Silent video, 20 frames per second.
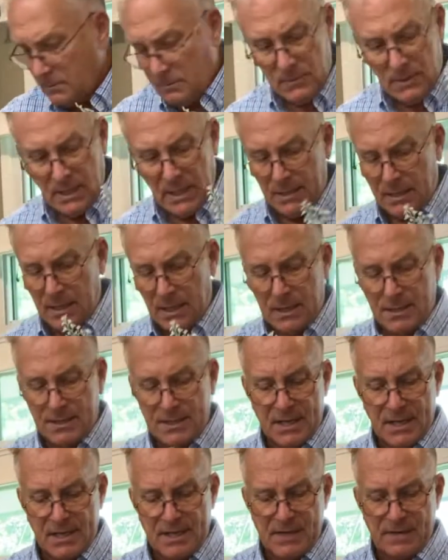
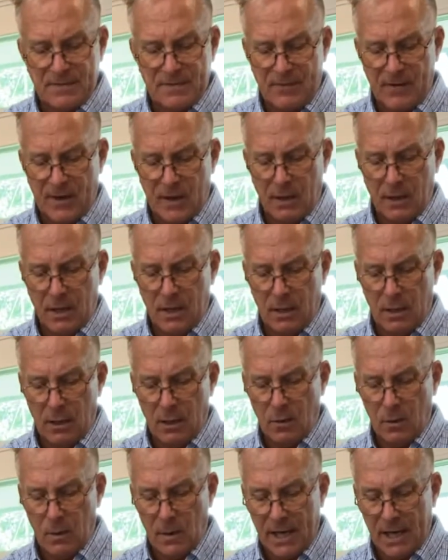It's a fairly
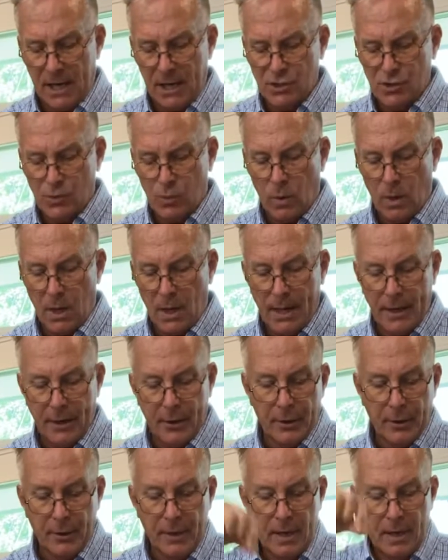low gauge
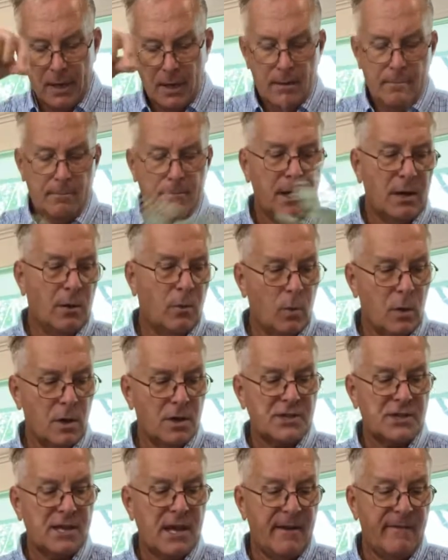wire, but it
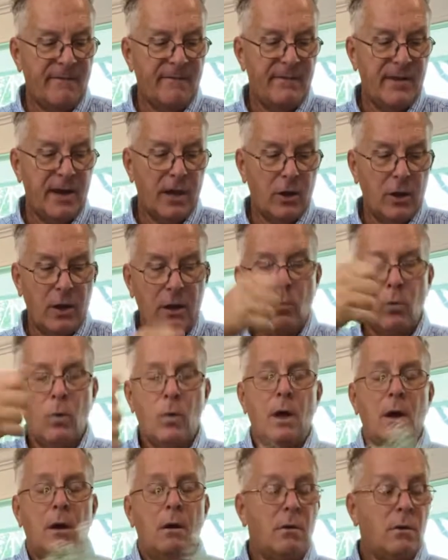works out very
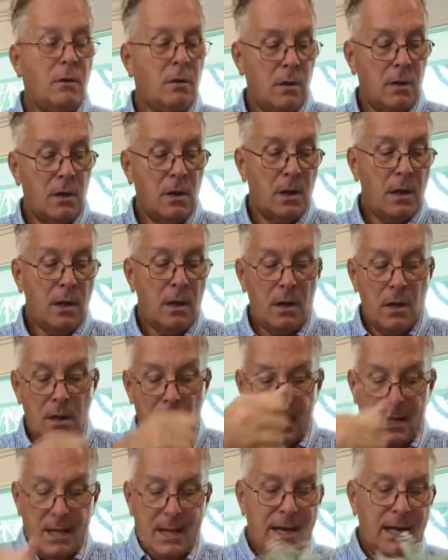well.
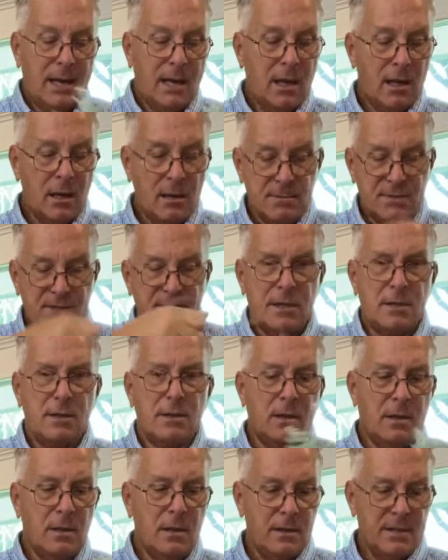And it comes
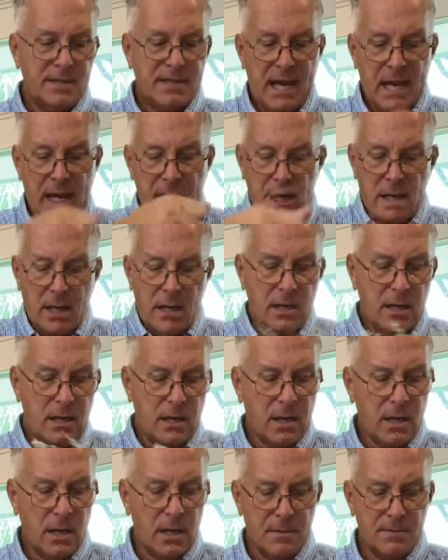in tan, and
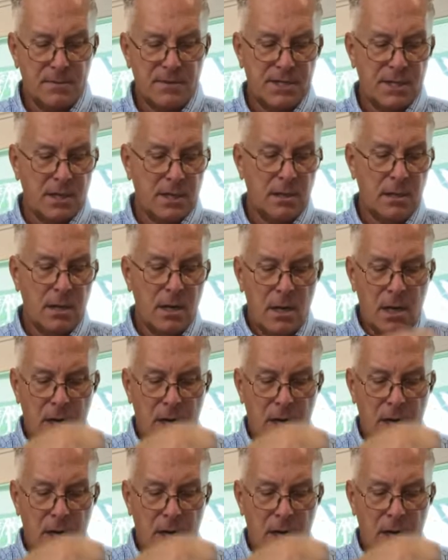it comes in